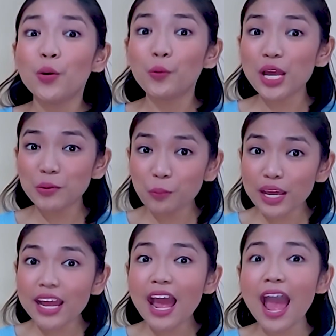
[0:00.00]
When
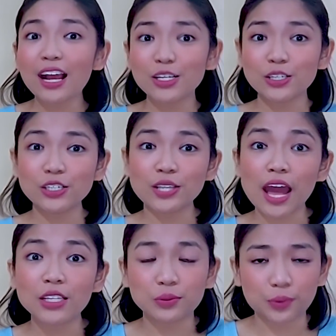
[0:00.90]
we
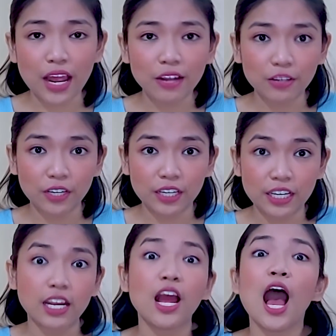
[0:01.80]
exercise
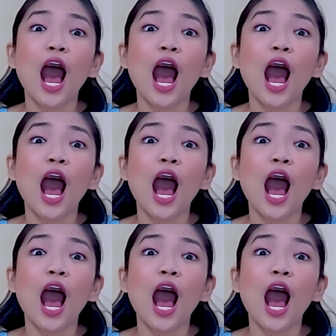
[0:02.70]
regularly,